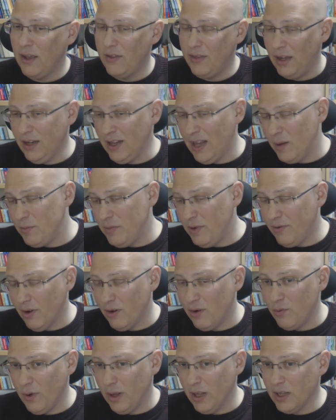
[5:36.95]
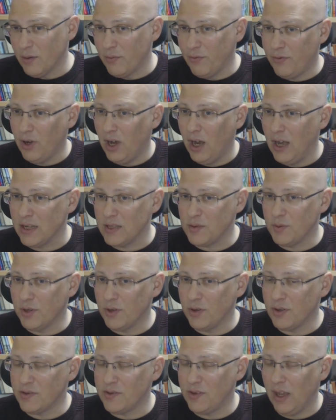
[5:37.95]
That can be very welcome for us,
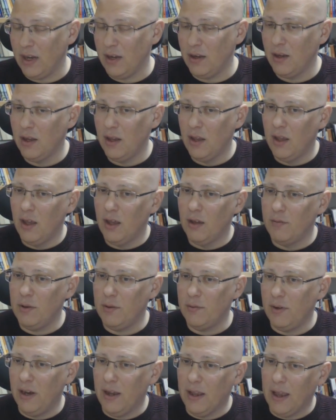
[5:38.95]
because then we will